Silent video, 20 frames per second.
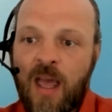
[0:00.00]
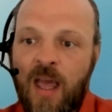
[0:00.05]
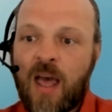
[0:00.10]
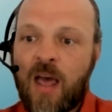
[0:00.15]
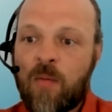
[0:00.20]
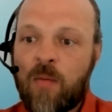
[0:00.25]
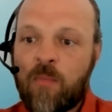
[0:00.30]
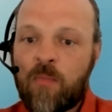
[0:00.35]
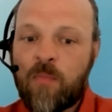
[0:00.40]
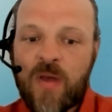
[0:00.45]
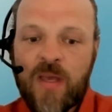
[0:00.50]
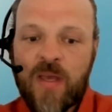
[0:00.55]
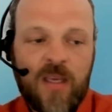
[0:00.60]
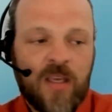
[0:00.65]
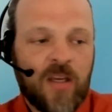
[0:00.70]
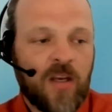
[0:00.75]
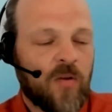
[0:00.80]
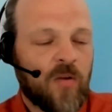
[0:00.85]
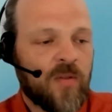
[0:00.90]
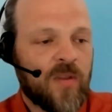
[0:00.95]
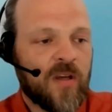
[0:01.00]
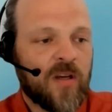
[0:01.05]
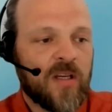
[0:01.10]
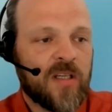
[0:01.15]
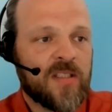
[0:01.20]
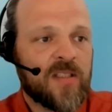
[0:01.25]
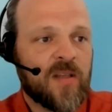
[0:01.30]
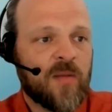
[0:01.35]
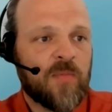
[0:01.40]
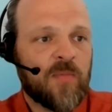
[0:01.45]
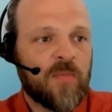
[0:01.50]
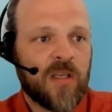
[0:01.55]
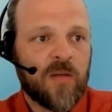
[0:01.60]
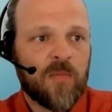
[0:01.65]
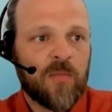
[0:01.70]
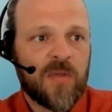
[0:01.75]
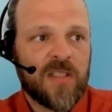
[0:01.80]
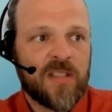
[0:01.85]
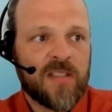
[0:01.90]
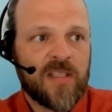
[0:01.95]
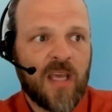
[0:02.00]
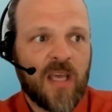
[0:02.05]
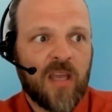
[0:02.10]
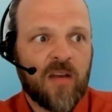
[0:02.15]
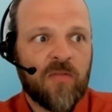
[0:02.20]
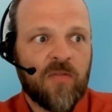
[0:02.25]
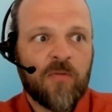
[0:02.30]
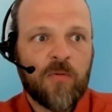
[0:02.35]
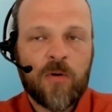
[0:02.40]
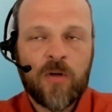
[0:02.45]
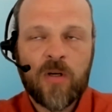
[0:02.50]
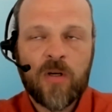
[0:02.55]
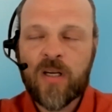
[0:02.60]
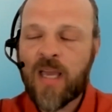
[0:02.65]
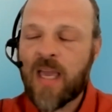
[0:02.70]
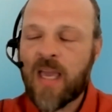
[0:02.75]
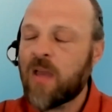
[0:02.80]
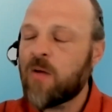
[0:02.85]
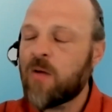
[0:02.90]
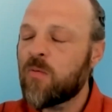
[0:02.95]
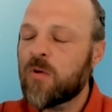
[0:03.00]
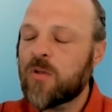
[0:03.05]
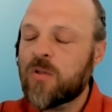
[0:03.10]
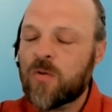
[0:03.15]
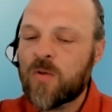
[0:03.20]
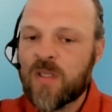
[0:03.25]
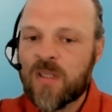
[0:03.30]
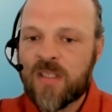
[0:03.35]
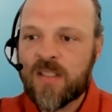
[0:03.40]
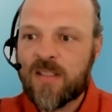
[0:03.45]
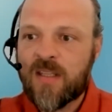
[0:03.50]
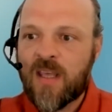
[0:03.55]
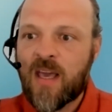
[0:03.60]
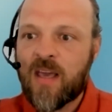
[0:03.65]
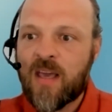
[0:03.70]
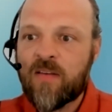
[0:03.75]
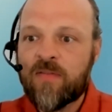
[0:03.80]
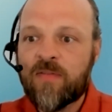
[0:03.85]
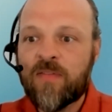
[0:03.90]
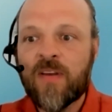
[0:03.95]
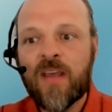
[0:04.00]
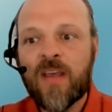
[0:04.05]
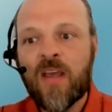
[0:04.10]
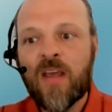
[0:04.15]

But there is something to be said for, hey, we're doing this live.